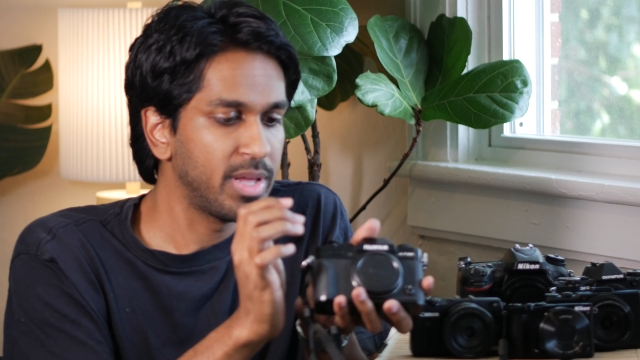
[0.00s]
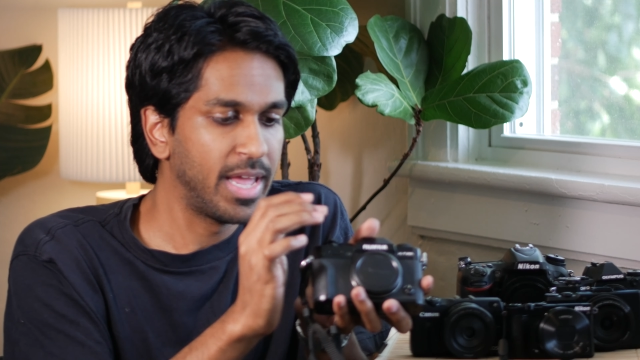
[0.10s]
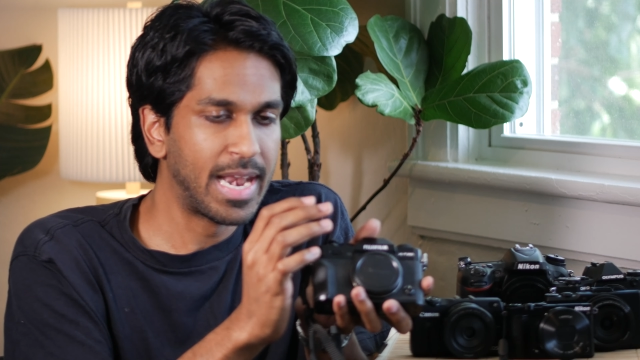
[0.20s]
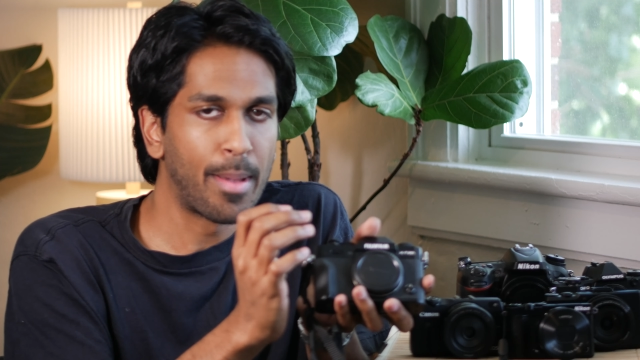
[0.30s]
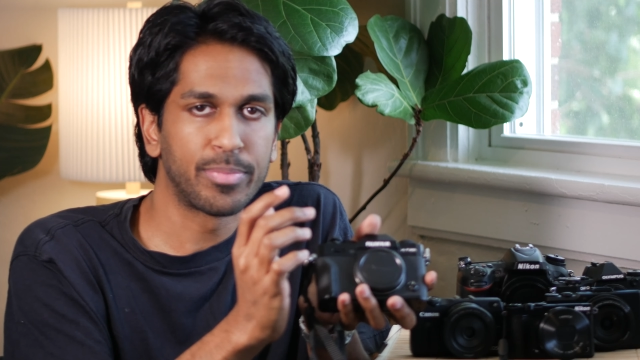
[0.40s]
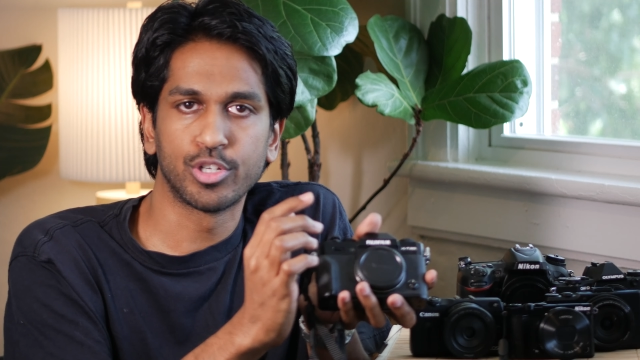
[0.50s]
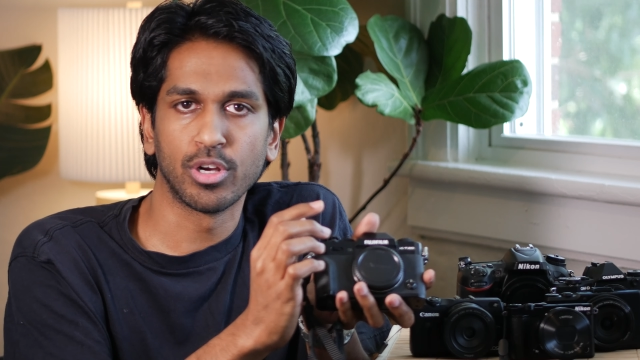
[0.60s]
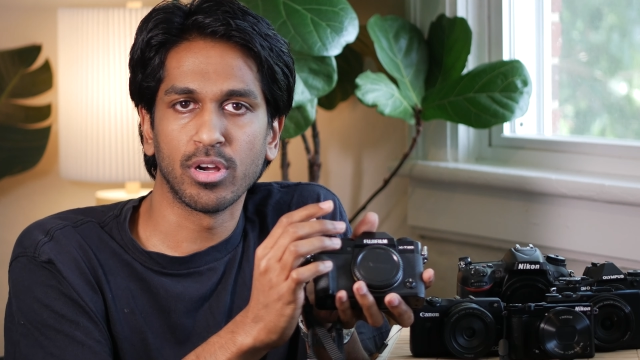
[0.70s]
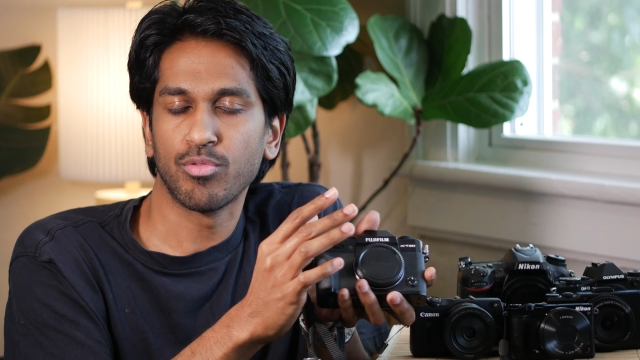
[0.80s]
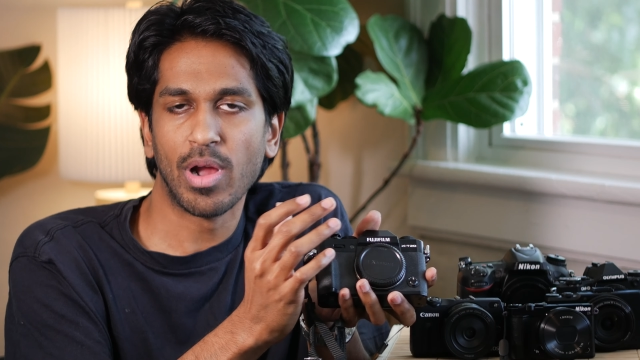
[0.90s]
and
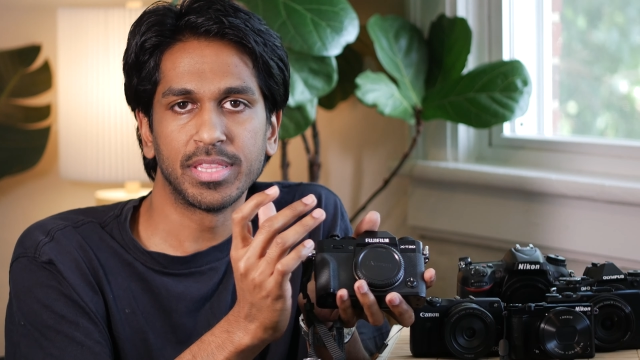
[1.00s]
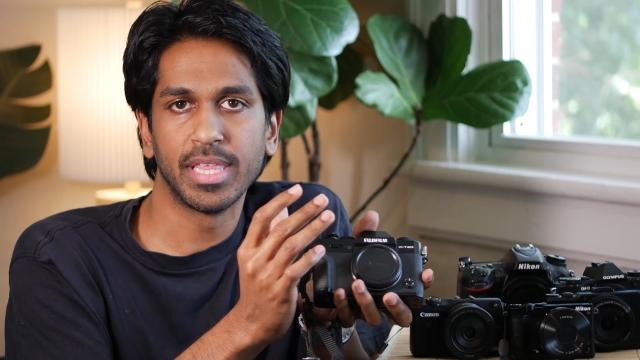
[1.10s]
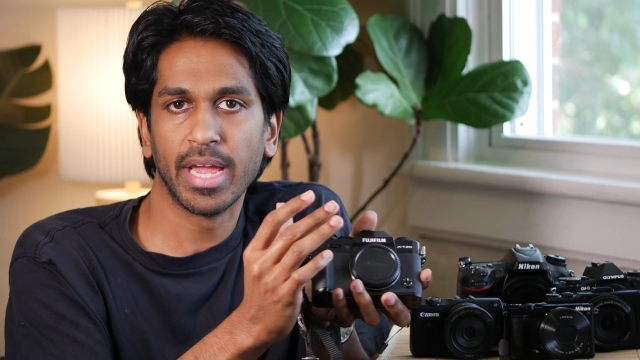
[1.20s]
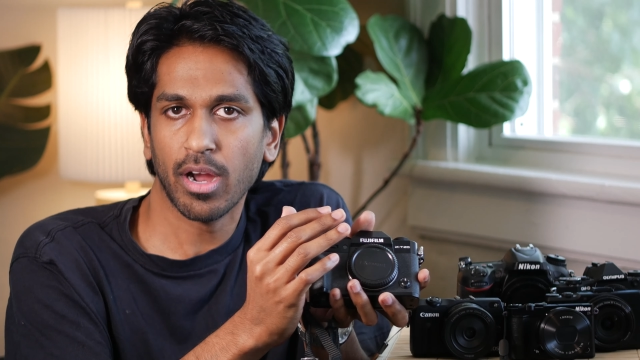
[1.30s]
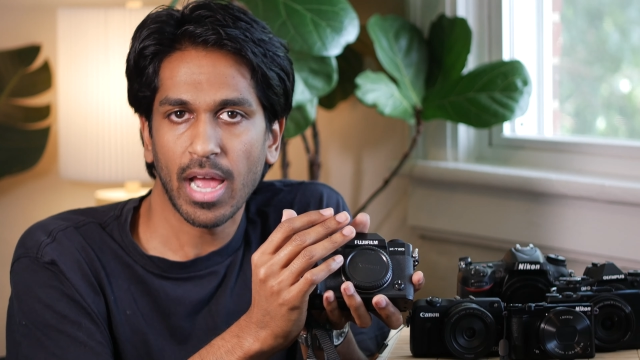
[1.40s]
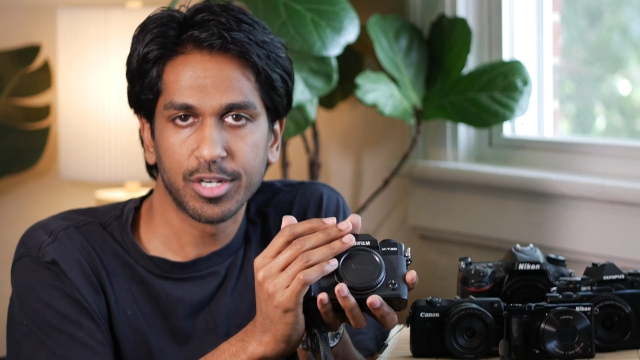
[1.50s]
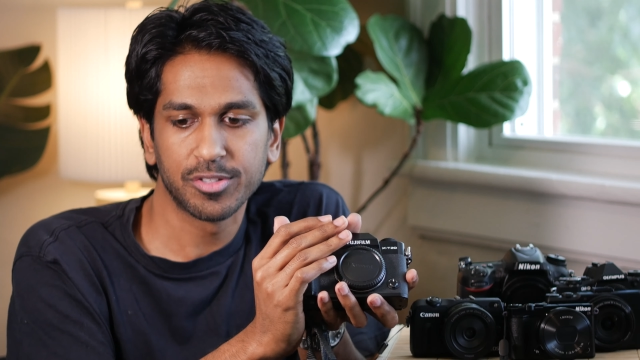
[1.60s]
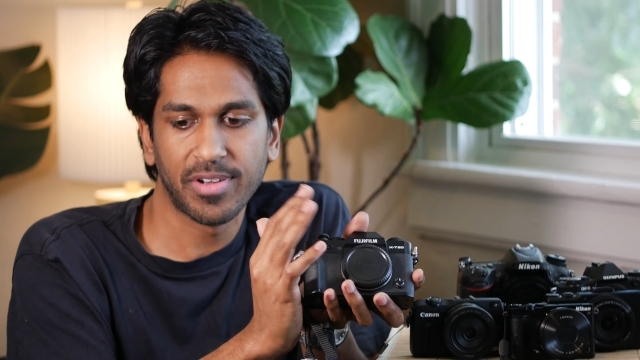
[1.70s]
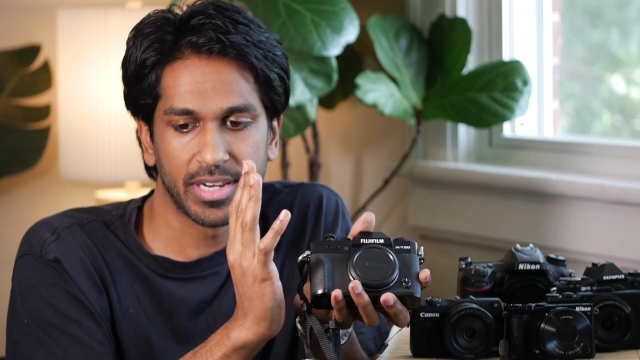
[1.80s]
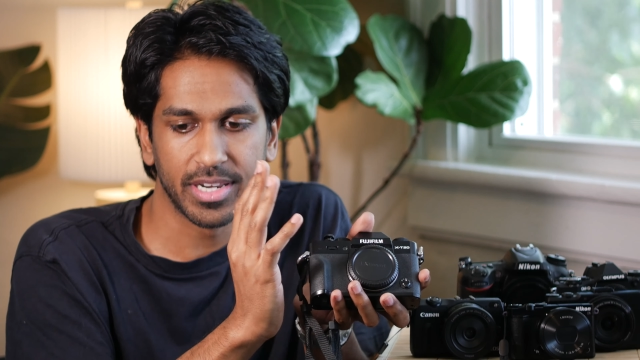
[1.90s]
aperture right there. I
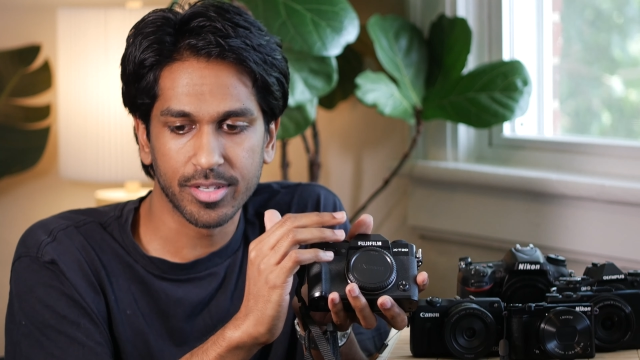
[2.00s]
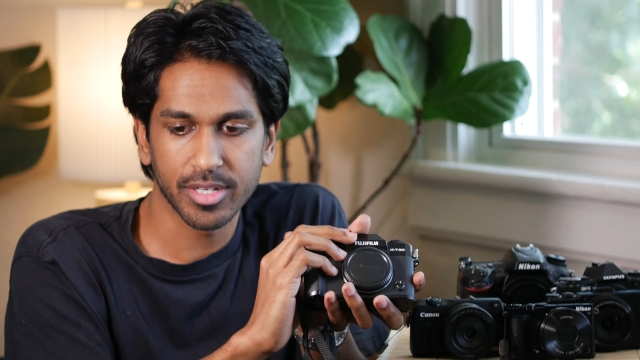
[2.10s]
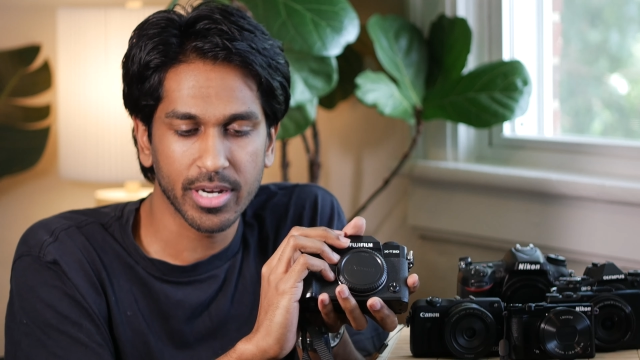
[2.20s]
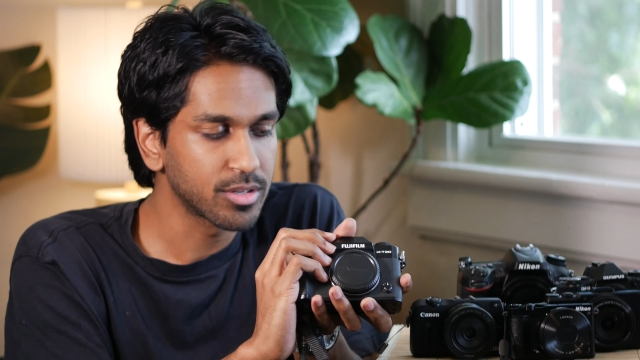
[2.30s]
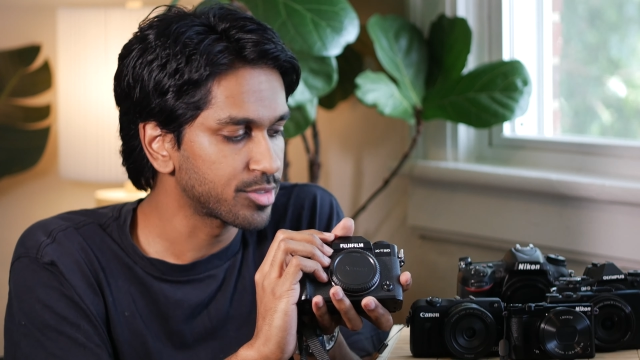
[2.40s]
just find it easier.